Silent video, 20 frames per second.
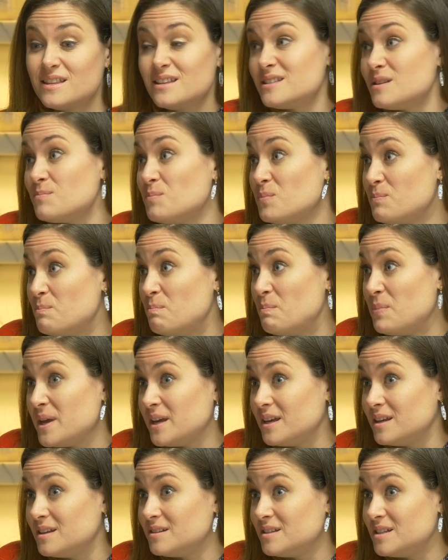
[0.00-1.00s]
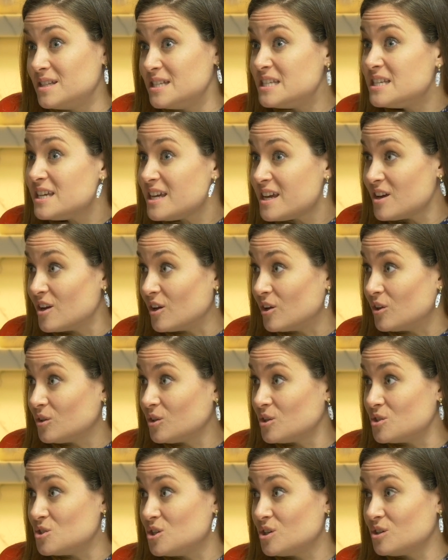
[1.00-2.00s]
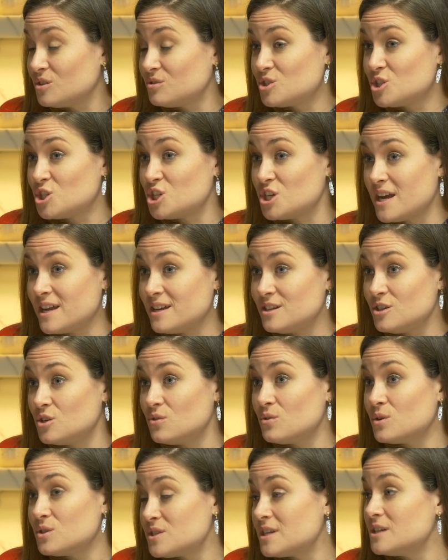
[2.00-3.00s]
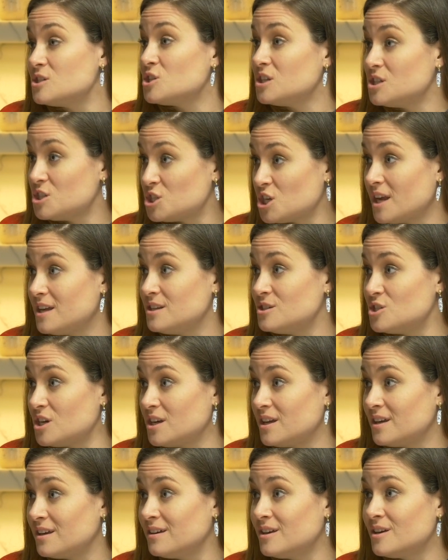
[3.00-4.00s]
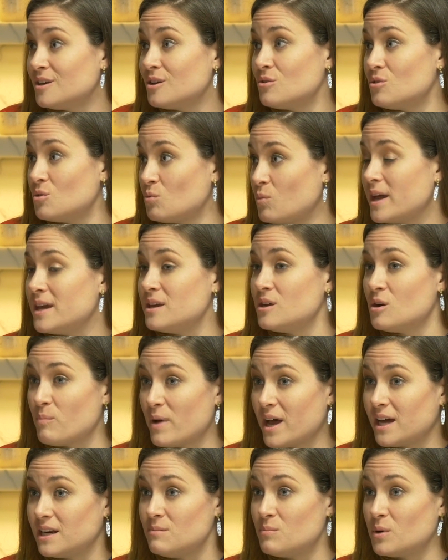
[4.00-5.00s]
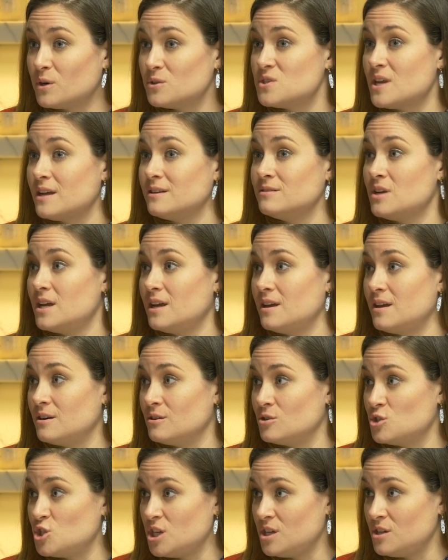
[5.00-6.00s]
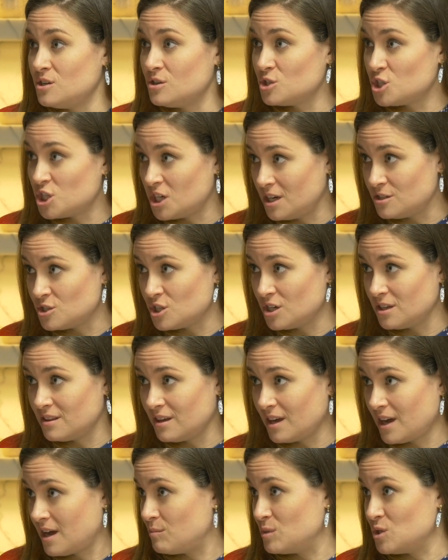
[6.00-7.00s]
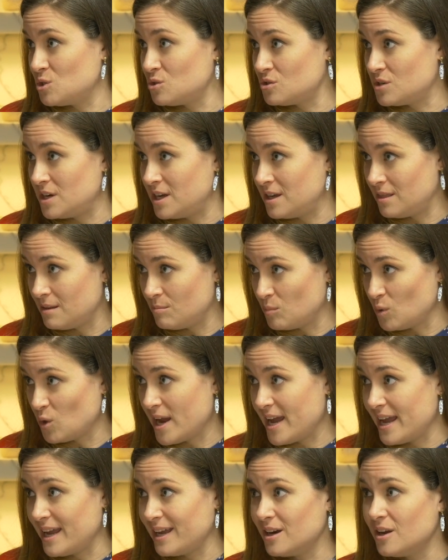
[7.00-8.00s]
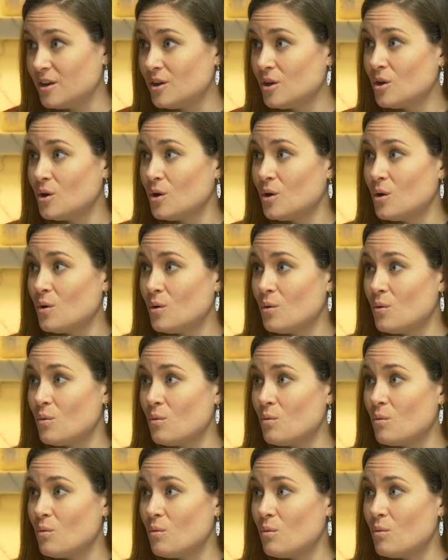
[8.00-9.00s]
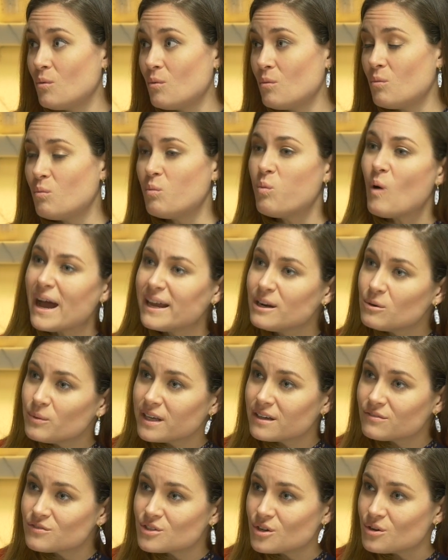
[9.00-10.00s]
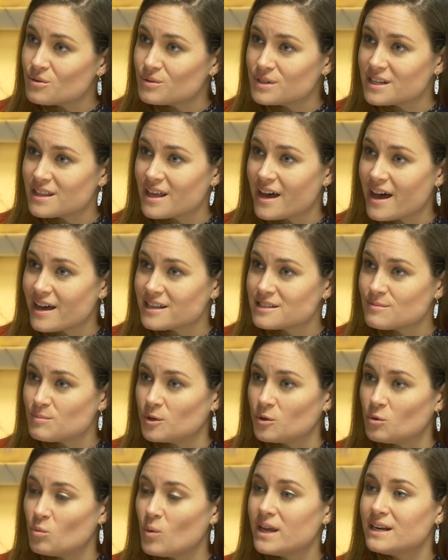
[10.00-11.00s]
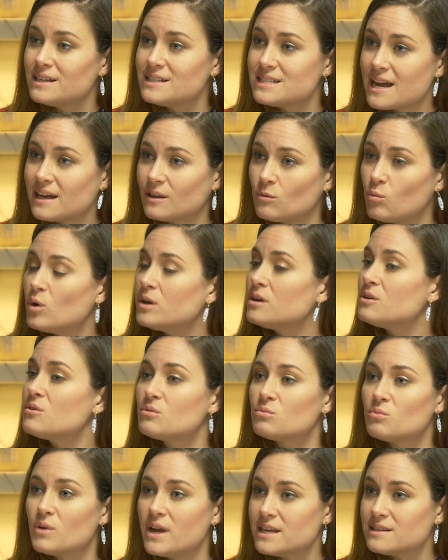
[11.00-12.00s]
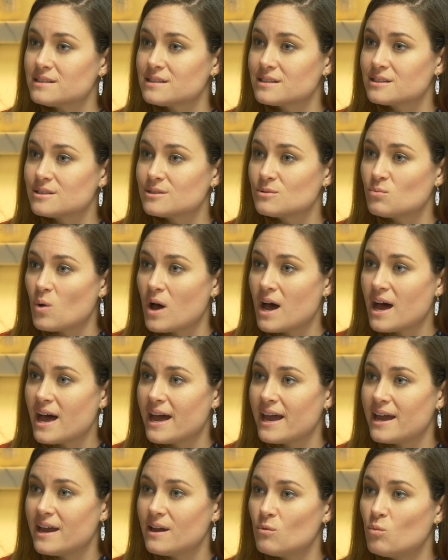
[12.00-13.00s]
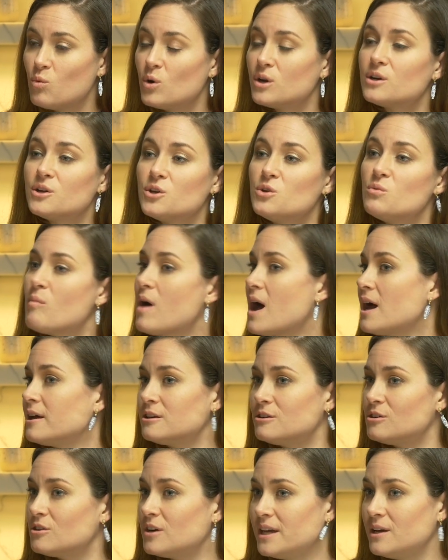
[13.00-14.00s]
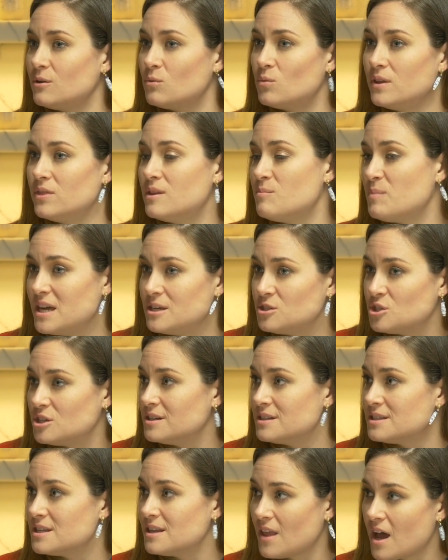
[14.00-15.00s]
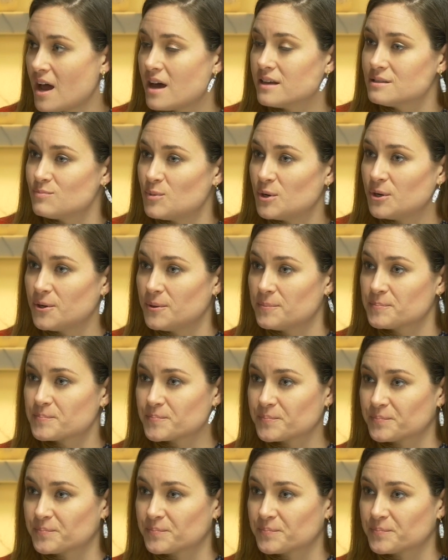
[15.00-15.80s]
It's a big deal because you're essentially changing the way your body burns energy. You're changing the chemistry in the brain. Why do we have to go into the hospital? What are the risks? What are you monitoring when the patient is in the hospital?